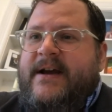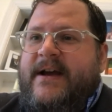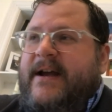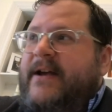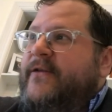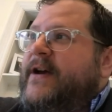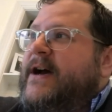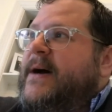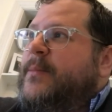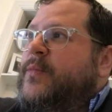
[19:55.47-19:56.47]
is
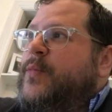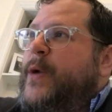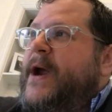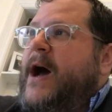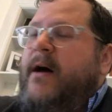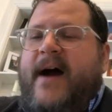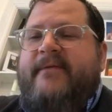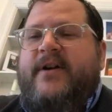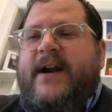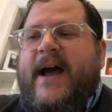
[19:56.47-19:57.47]
we all have
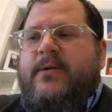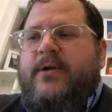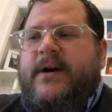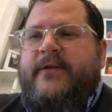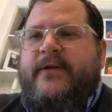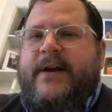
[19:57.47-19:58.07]
our networks.